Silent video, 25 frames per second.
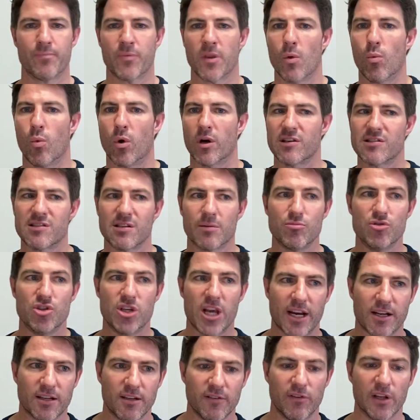what is
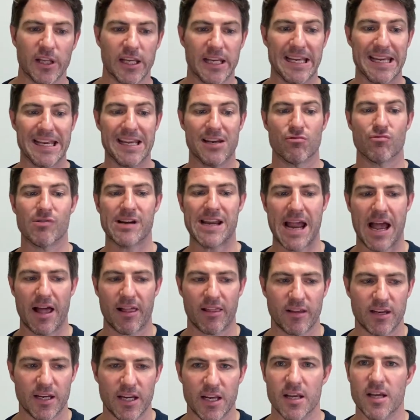objectively in
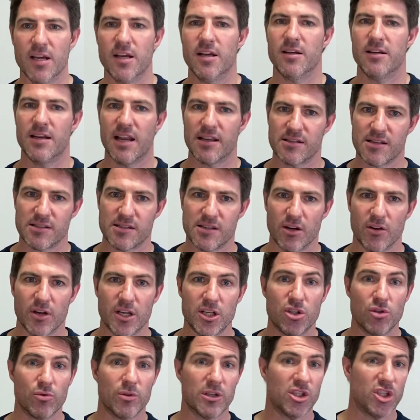reality necessary
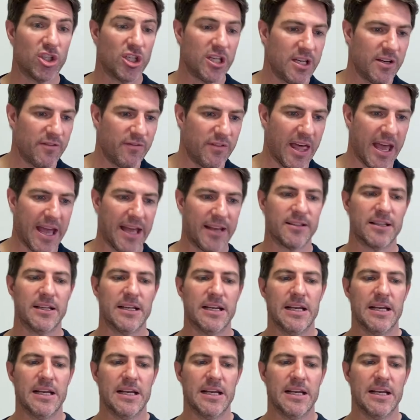to achieve that,